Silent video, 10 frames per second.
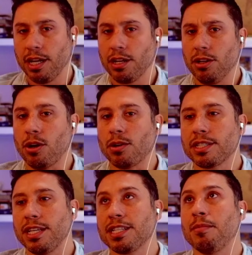You'll
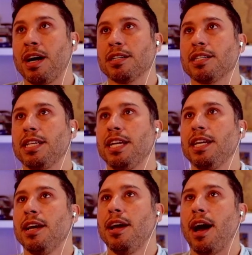notice this amongst
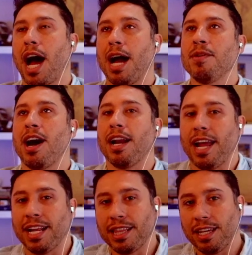the I'm not
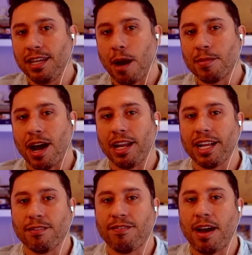like
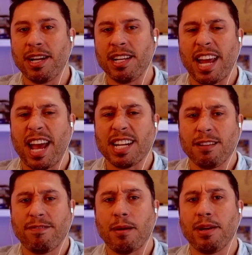the feminist,
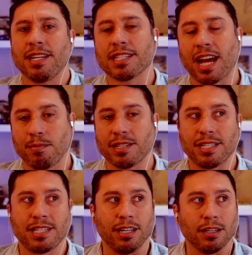anti-feminist types
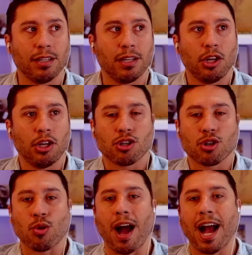that still
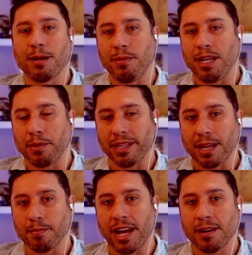try to
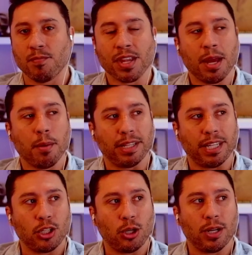manipulate men, but
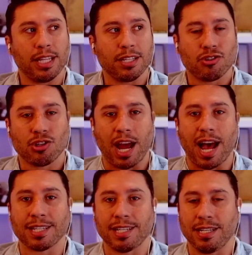they do it in this
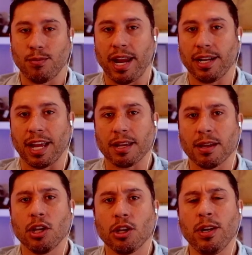chastity way. Like,
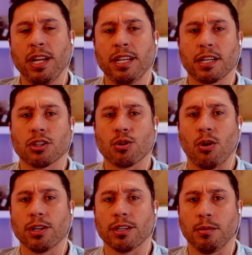you need to
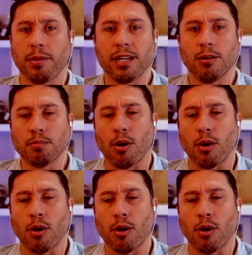control your libido.